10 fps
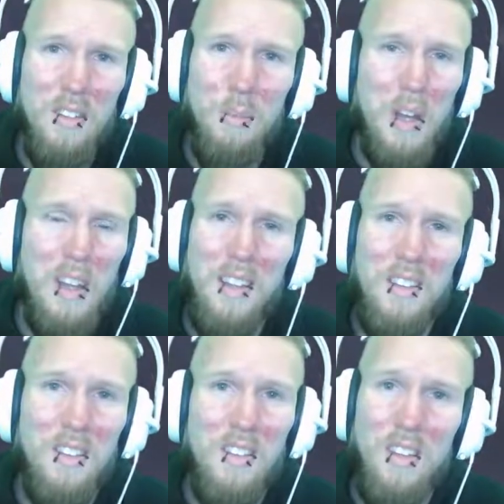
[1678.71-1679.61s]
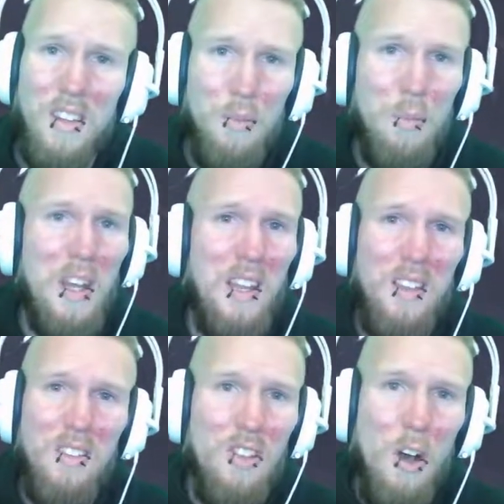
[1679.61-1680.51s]
When it
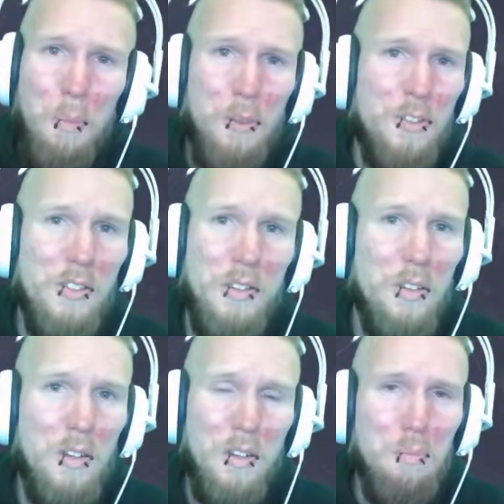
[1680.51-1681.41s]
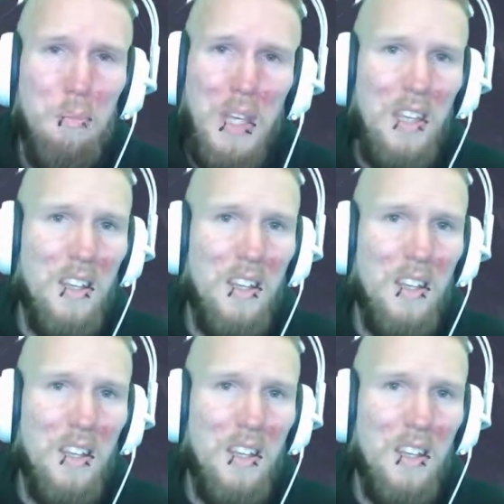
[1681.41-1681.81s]
tops me,